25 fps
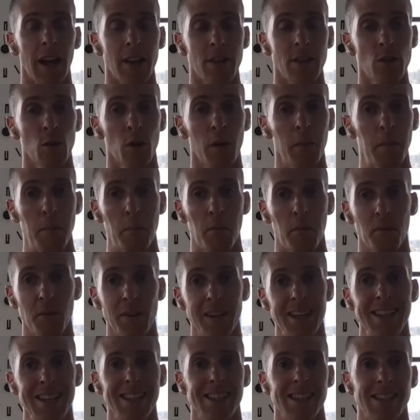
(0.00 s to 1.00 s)
into a
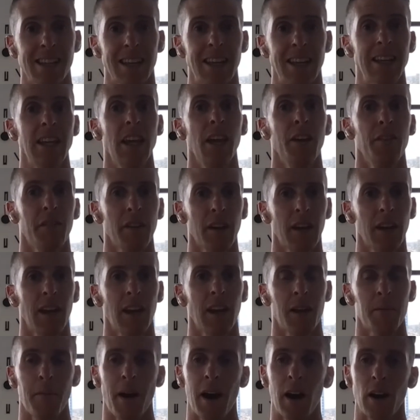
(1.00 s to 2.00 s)
pretty
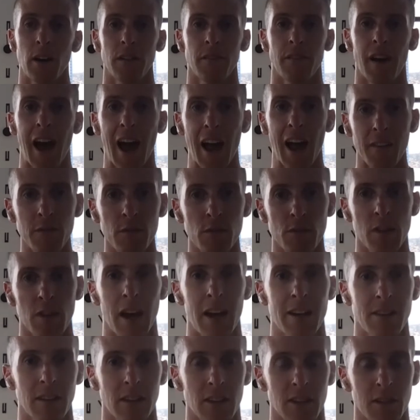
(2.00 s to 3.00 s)
significant amount of
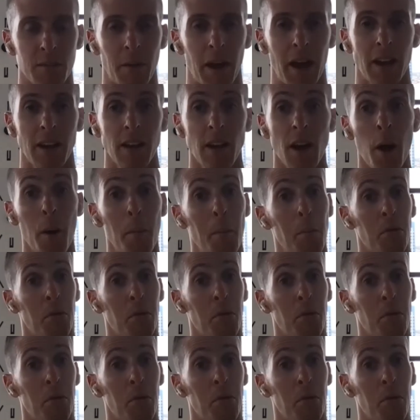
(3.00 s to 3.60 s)
advertising spend,